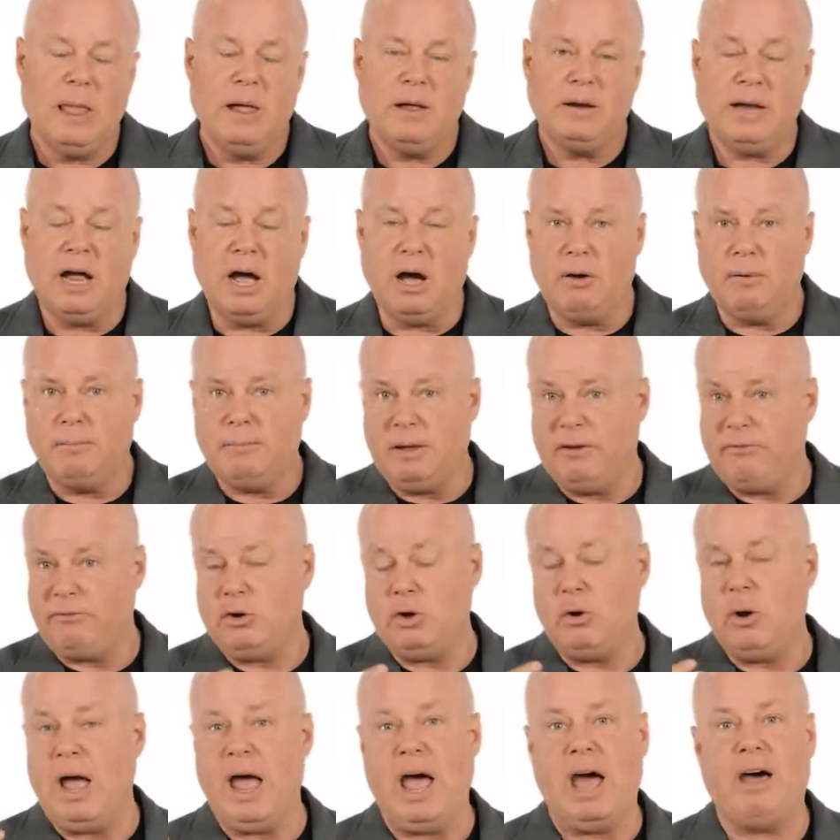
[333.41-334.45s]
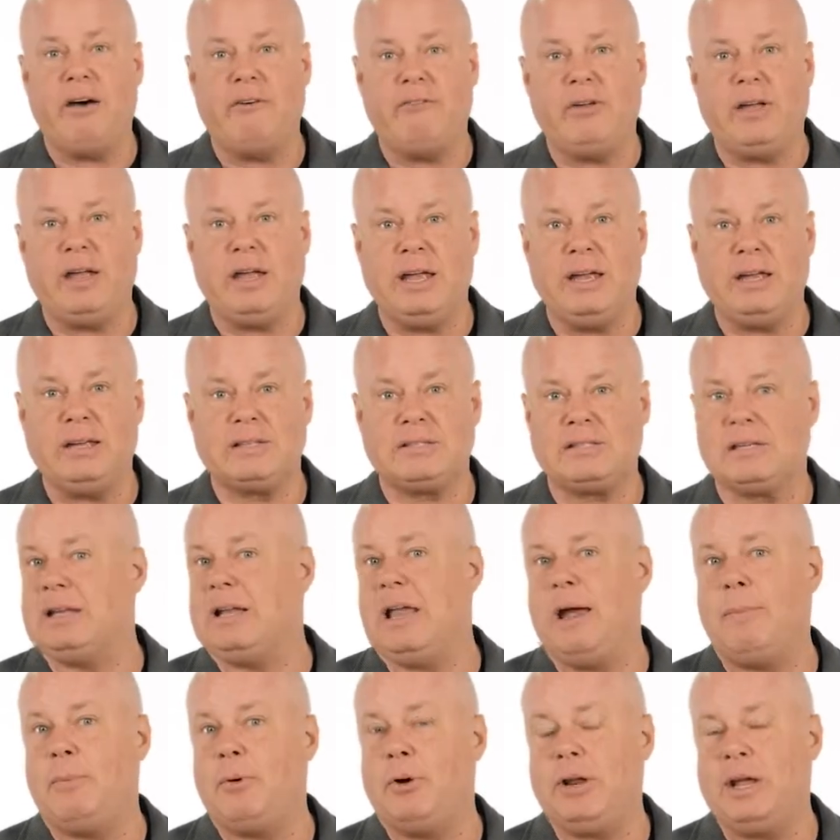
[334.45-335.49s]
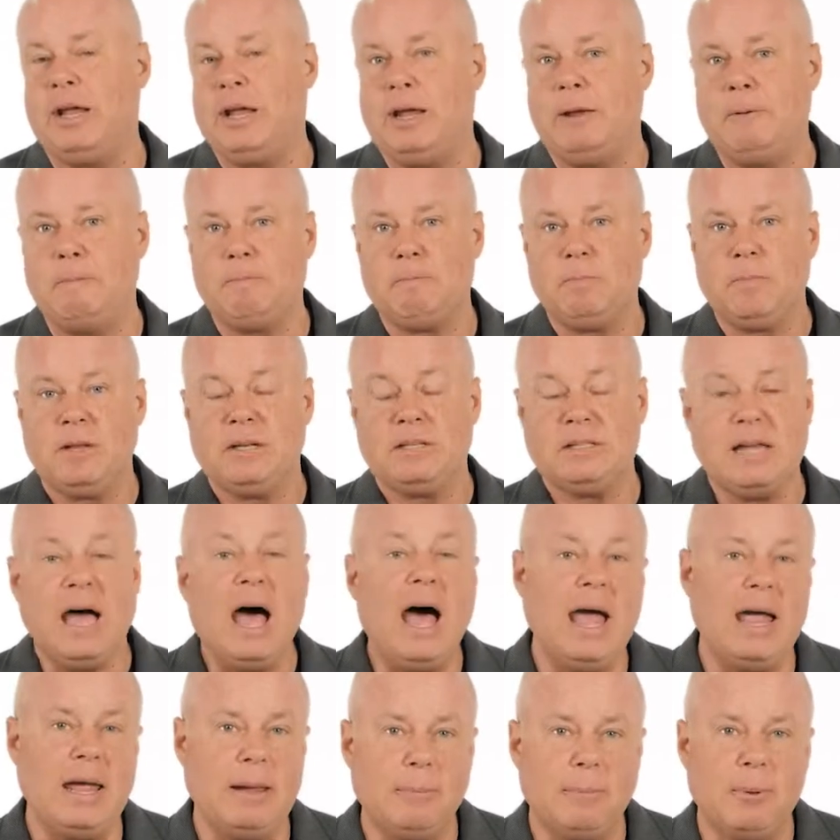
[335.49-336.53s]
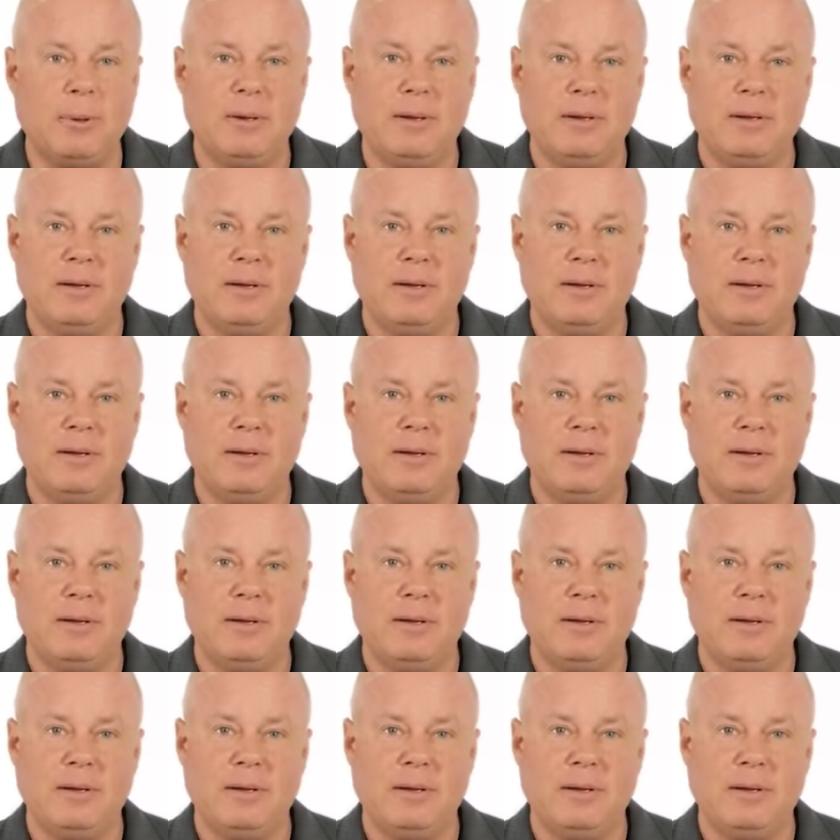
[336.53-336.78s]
Now, if you have a celebrity type